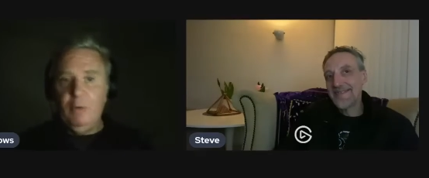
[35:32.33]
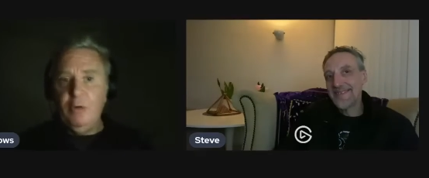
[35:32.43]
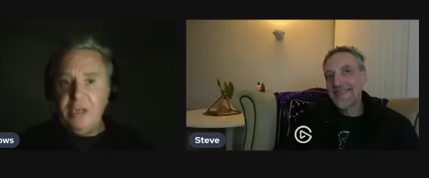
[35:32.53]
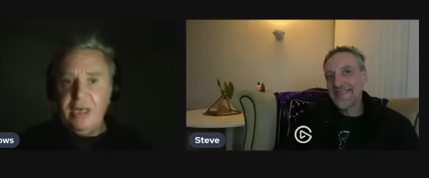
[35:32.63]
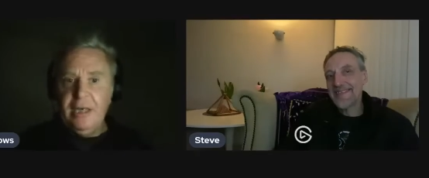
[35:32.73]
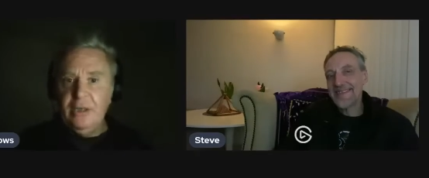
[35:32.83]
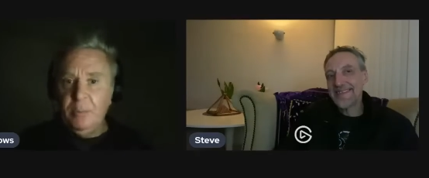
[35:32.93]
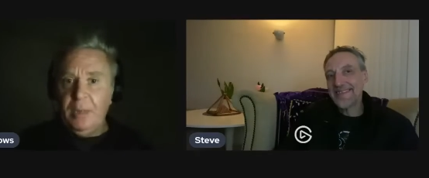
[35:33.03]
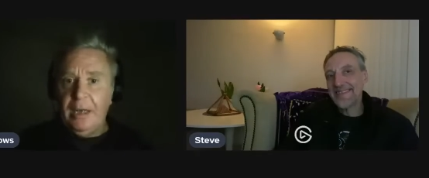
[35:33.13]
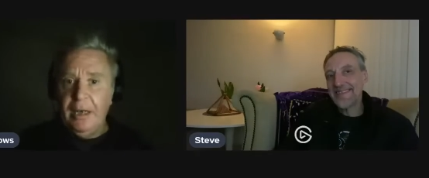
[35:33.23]
Speaker 1: You know,
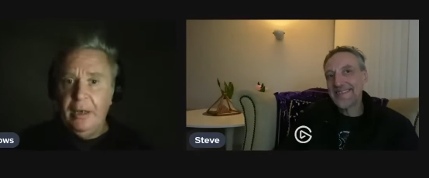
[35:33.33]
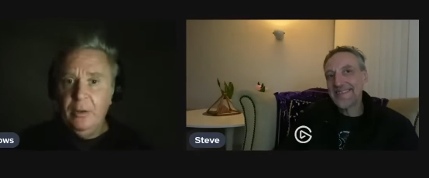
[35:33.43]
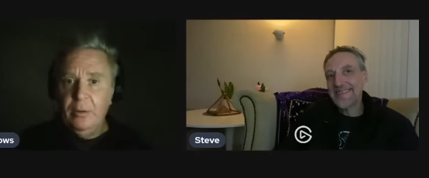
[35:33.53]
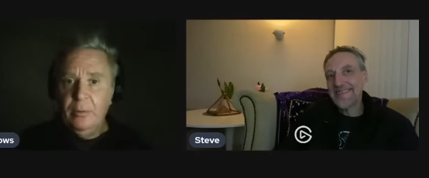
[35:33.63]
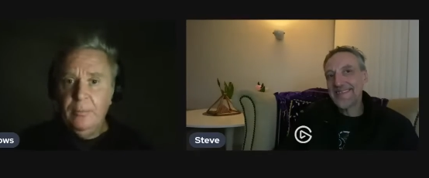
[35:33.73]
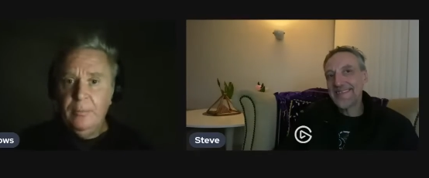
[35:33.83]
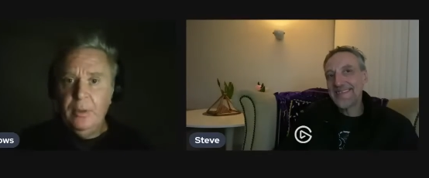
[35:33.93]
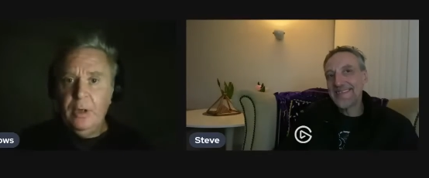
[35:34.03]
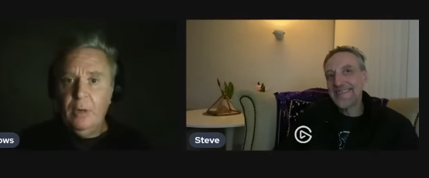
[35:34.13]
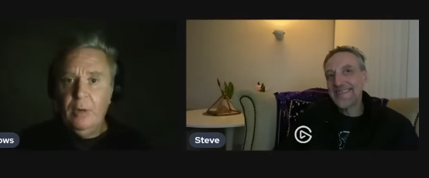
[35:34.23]
it's absolutely
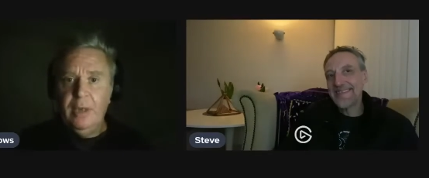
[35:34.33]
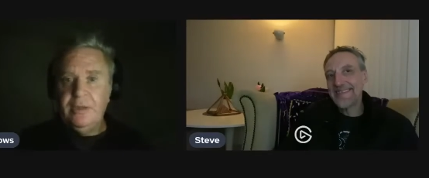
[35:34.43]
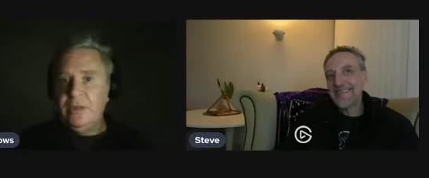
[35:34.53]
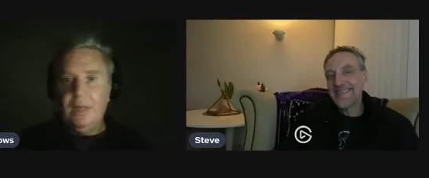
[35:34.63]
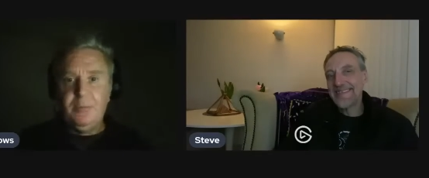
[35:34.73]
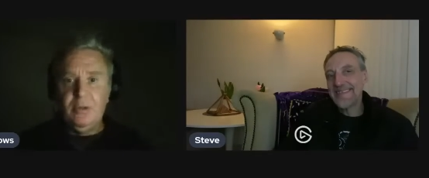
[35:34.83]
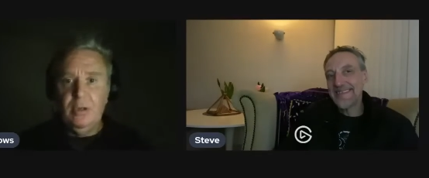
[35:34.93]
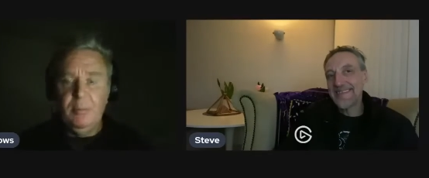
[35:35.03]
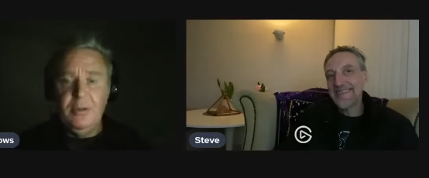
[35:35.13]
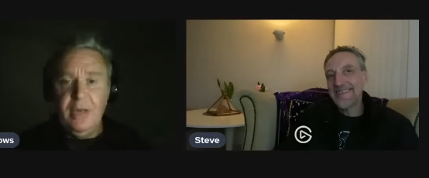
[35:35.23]
pathetic, really. But
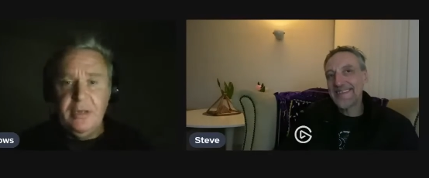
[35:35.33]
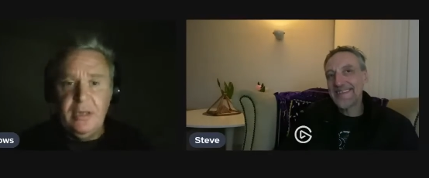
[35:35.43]
people are